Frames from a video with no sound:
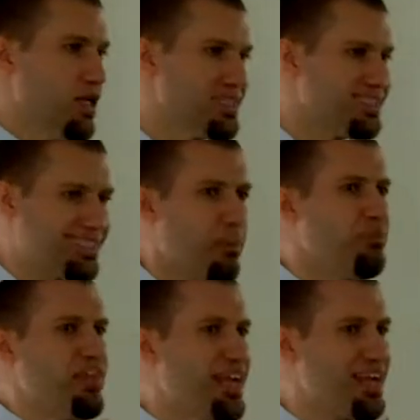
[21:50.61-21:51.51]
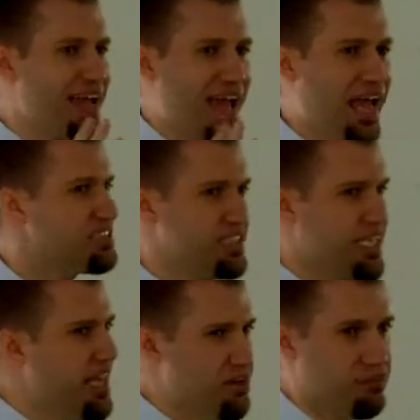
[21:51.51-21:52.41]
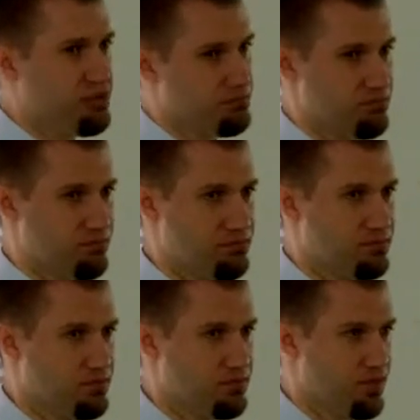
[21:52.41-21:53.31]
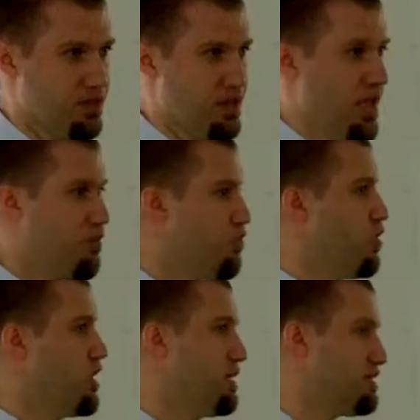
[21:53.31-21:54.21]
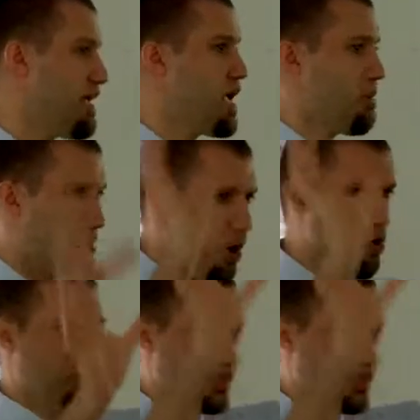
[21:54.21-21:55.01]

Something has to give. If we're going to take both